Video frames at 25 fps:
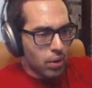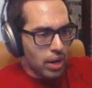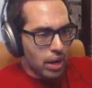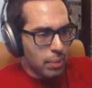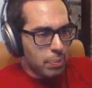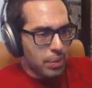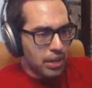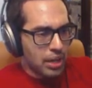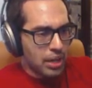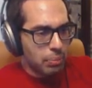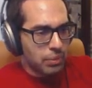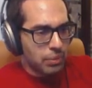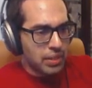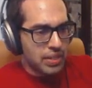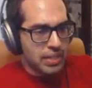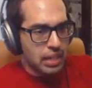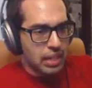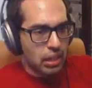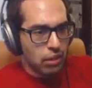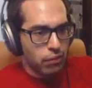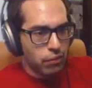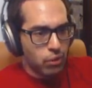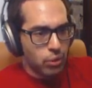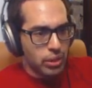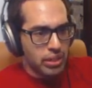Why won't I pick
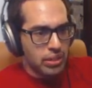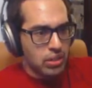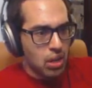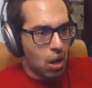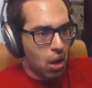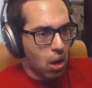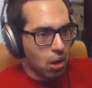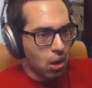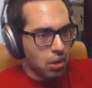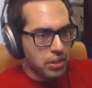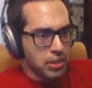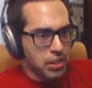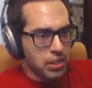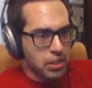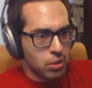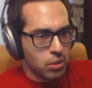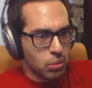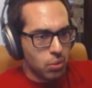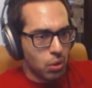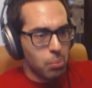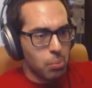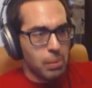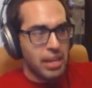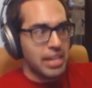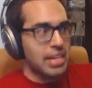up the cell phone and talk
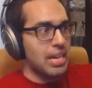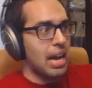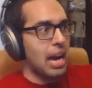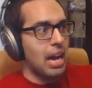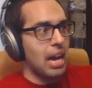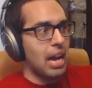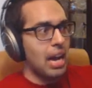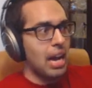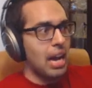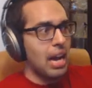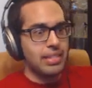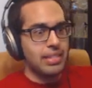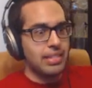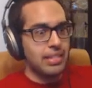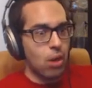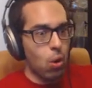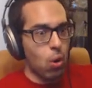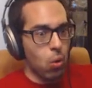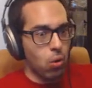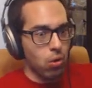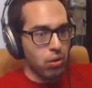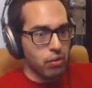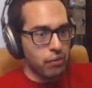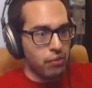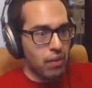to you? Oh my god, this
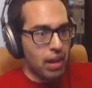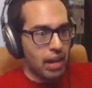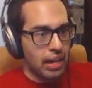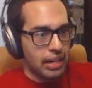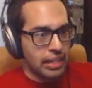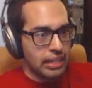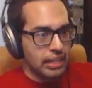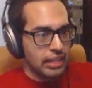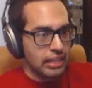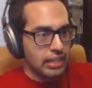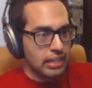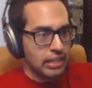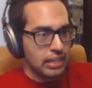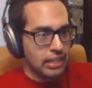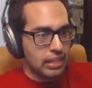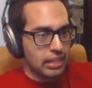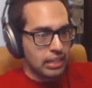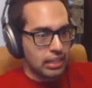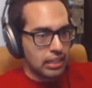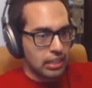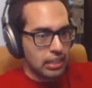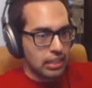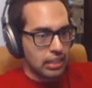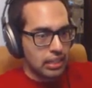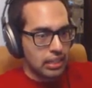is horrifying.